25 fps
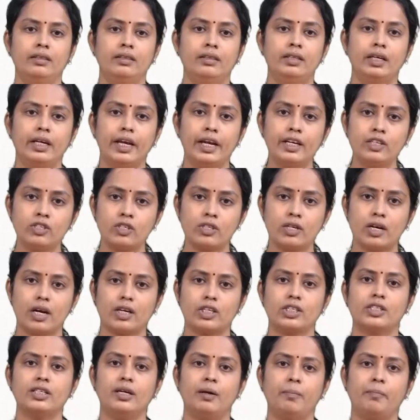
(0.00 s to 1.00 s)
The
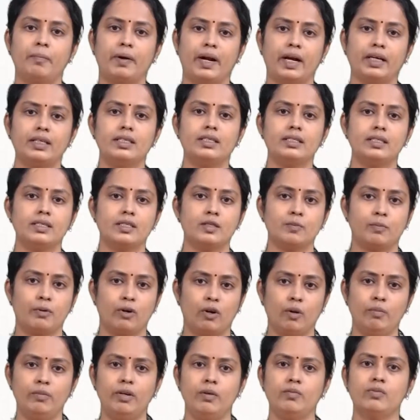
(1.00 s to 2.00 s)
instructional practice,
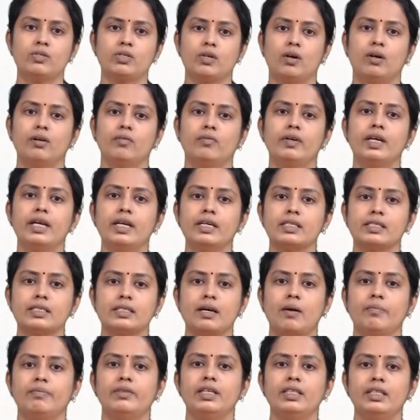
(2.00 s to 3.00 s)
problem solving, is
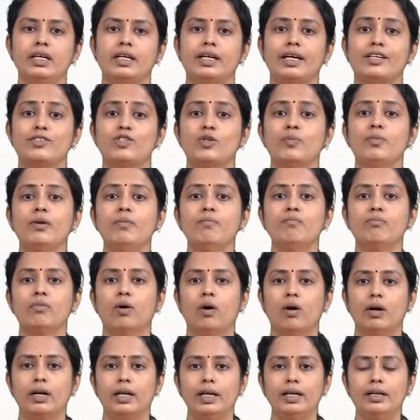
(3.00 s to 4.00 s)
something that has to be
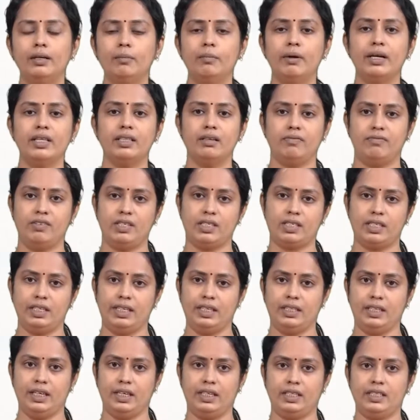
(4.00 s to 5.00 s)
modeled by the
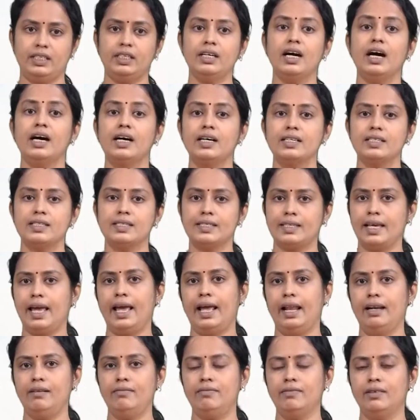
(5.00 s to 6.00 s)
facilitator
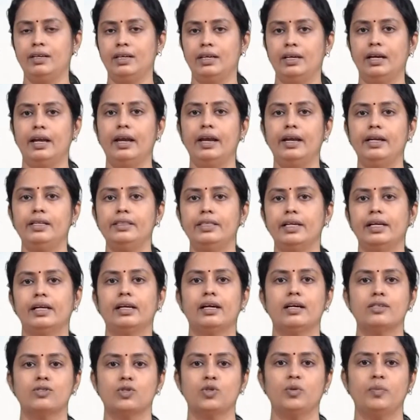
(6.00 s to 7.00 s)
herself in the
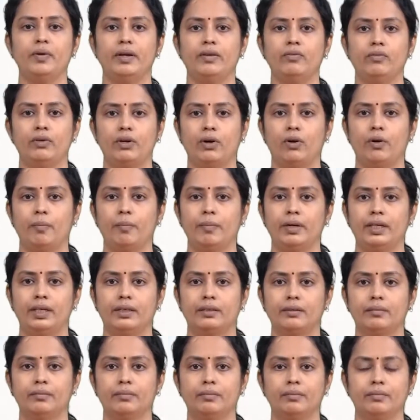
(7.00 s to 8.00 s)
classroom environment.
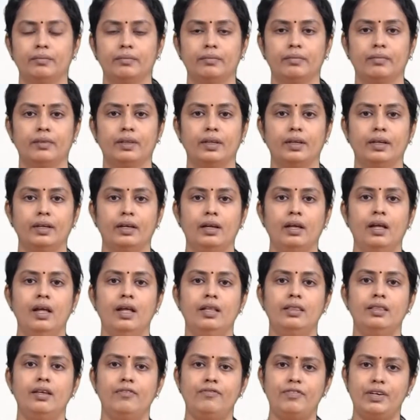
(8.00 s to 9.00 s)

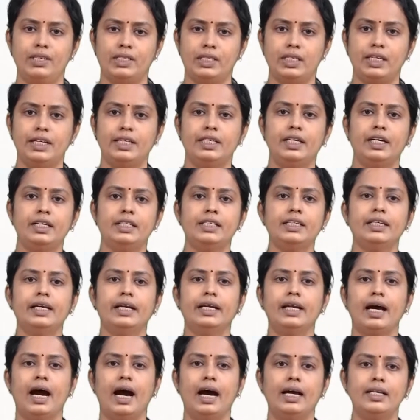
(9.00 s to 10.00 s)
The facilitator
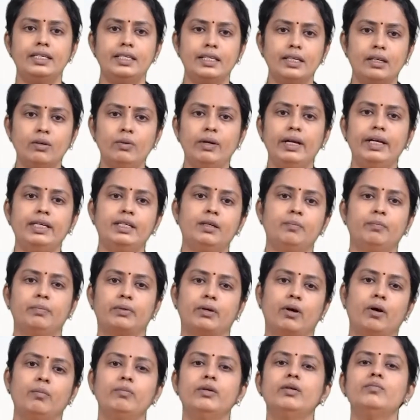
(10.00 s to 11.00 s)
can articulate a
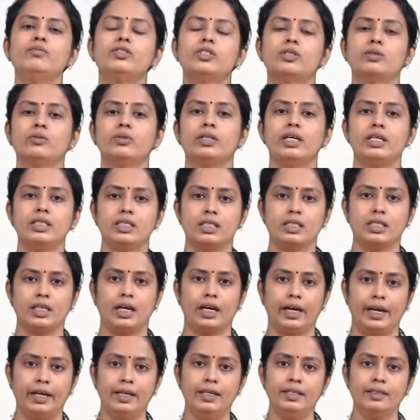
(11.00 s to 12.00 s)
problem to the
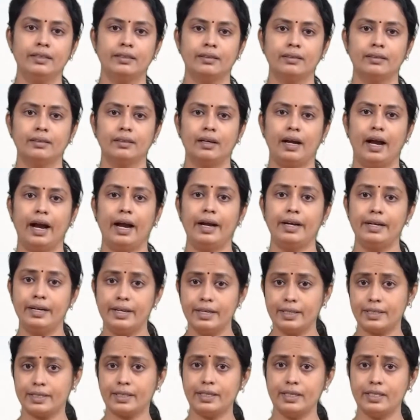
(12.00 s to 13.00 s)
child and
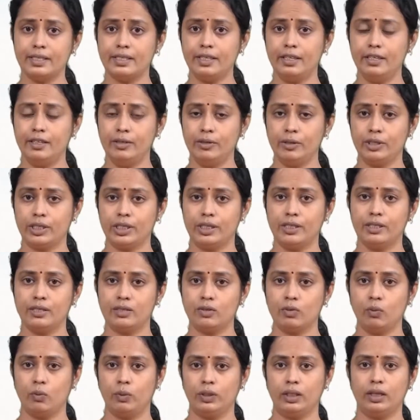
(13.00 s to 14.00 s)
discuss
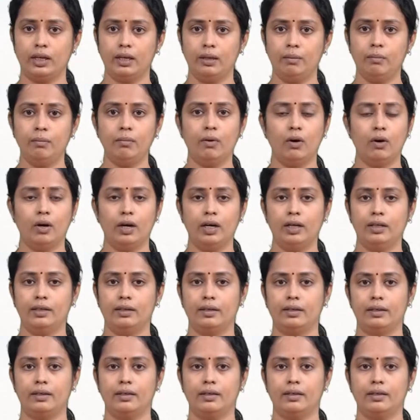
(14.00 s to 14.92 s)
solutions with him or her.